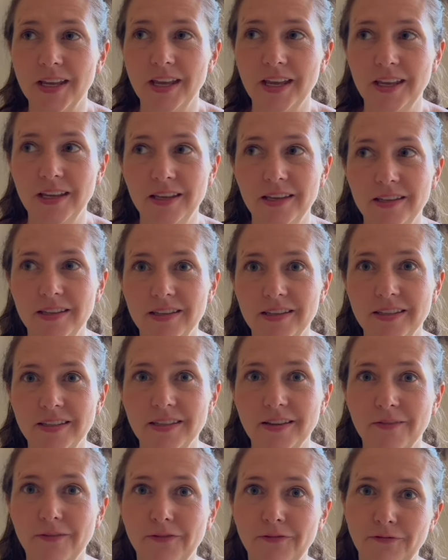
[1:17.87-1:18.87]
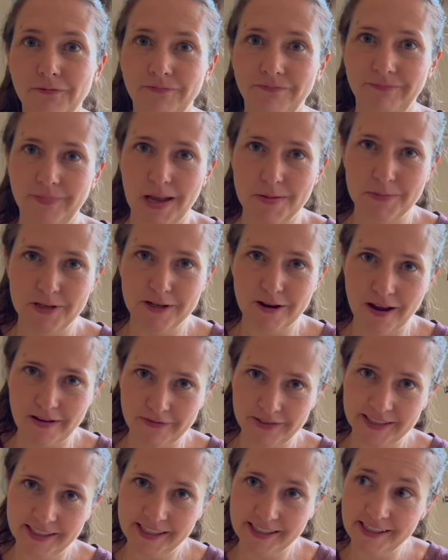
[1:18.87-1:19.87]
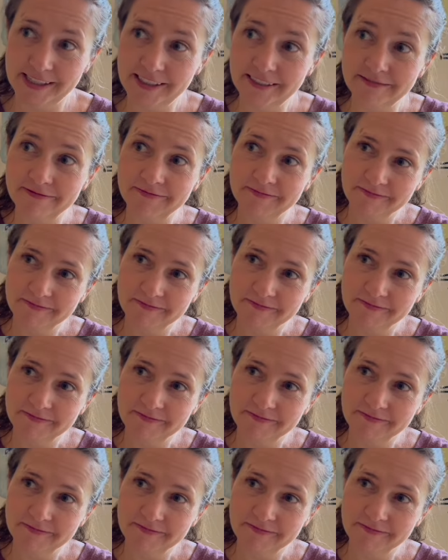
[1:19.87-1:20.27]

is, I mean, obviously